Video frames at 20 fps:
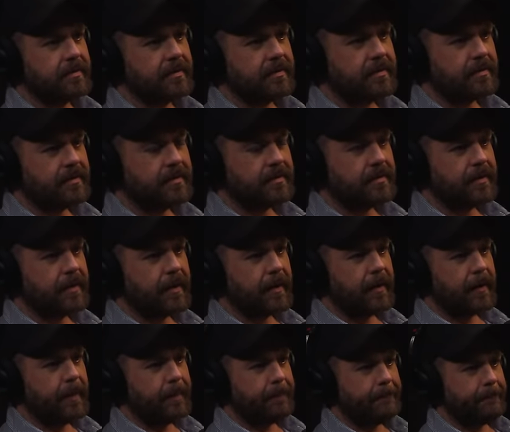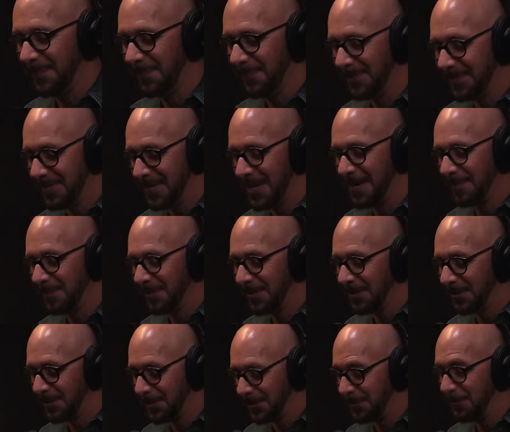And if I say I'm
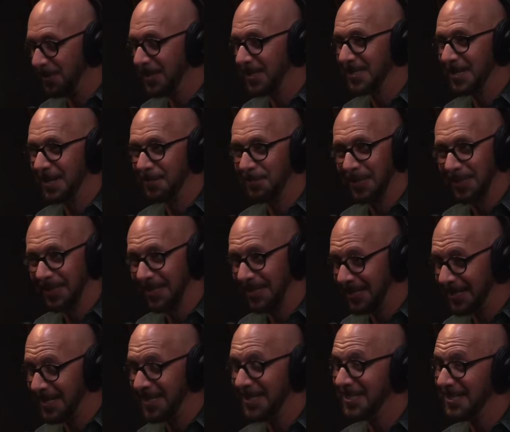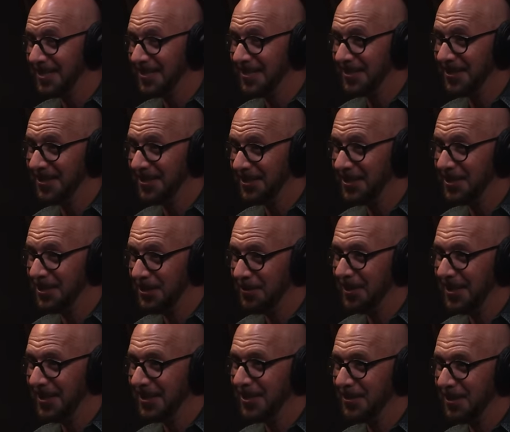going to do this, I really need to do
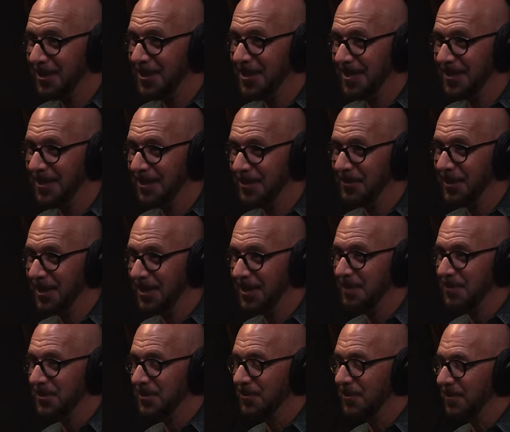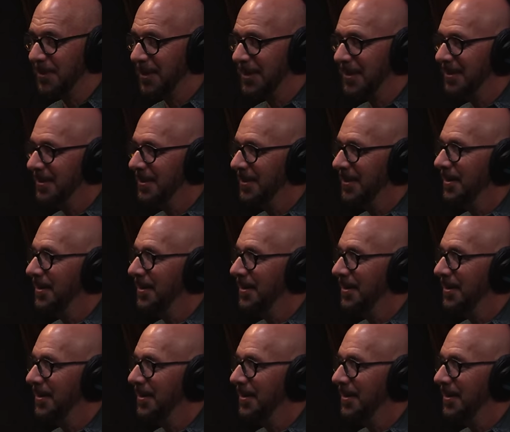it. So I think the grit comes from like